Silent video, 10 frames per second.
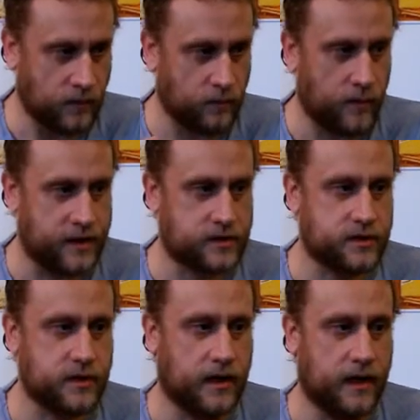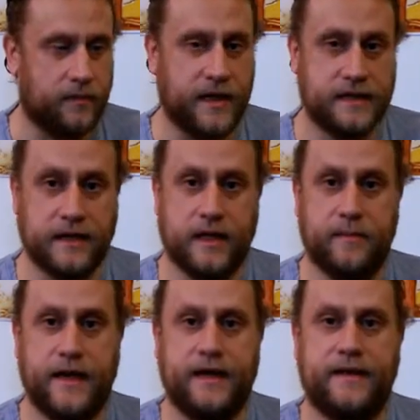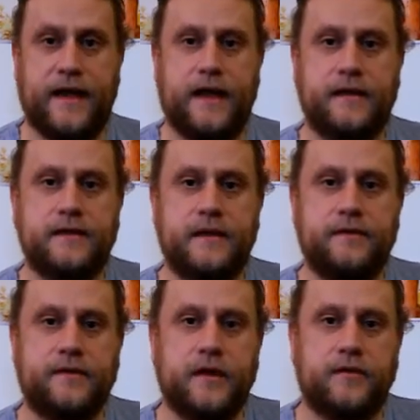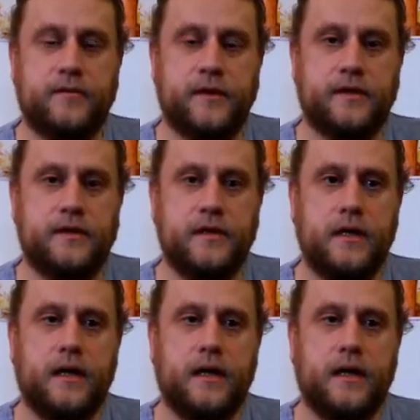which basically mean that if the government